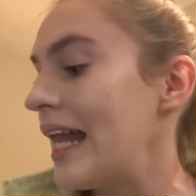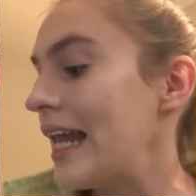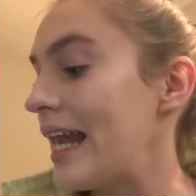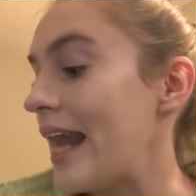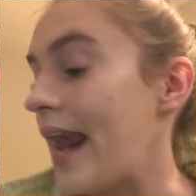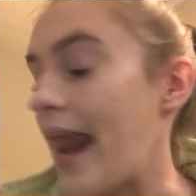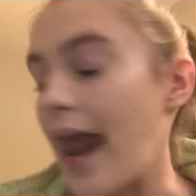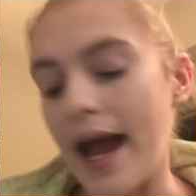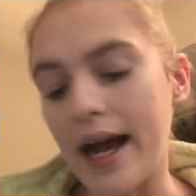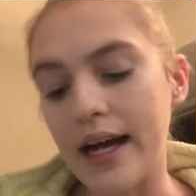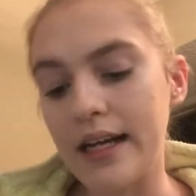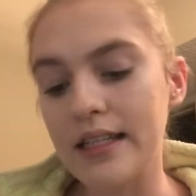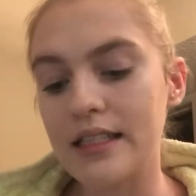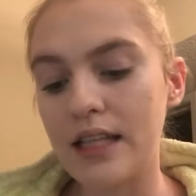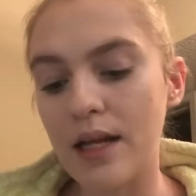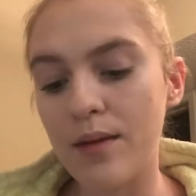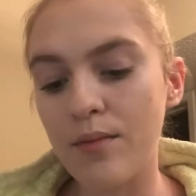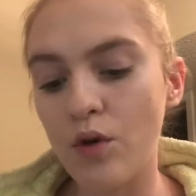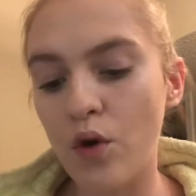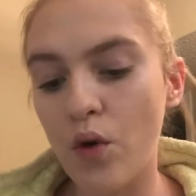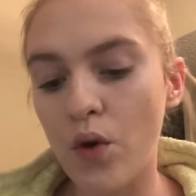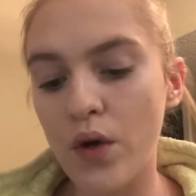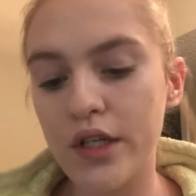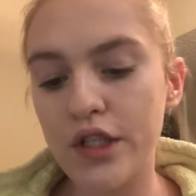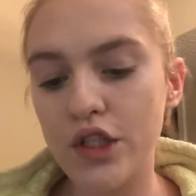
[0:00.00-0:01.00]
Next,
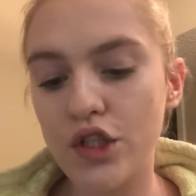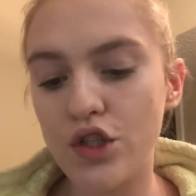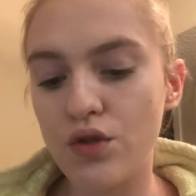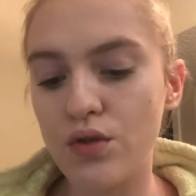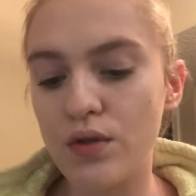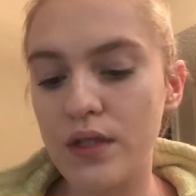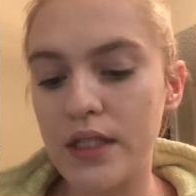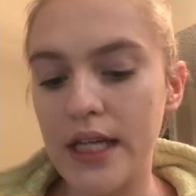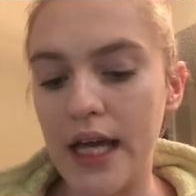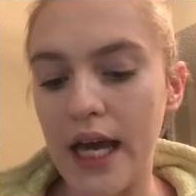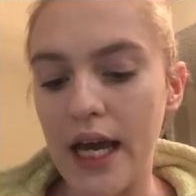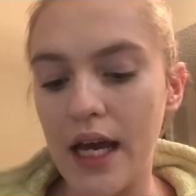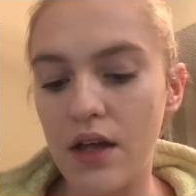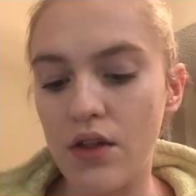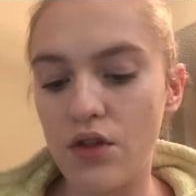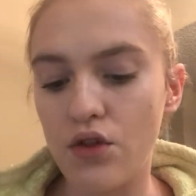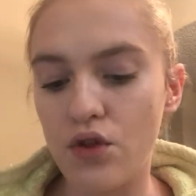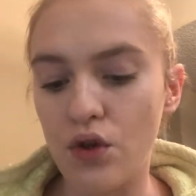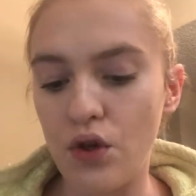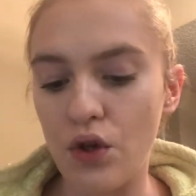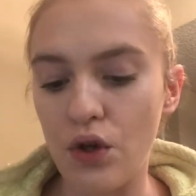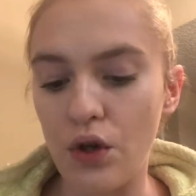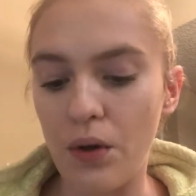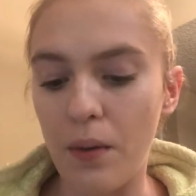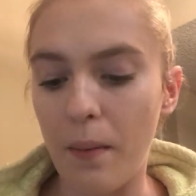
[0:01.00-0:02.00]
I'm going to take
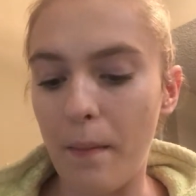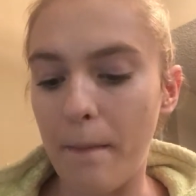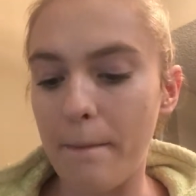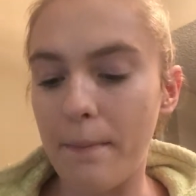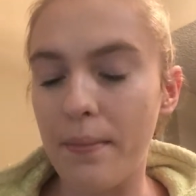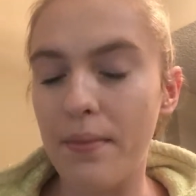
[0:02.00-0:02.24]
the